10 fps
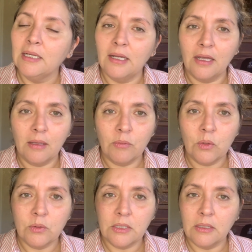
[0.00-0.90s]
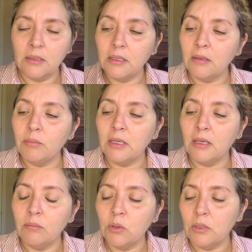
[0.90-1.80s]
I'm using the
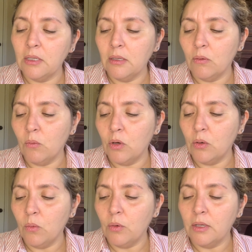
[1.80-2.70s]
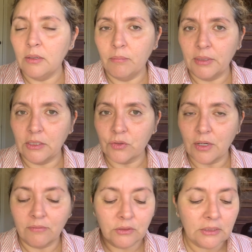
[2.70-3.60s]
BK Beauty 101, but the
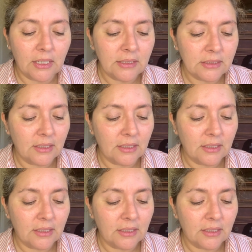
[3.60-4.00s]
travel size,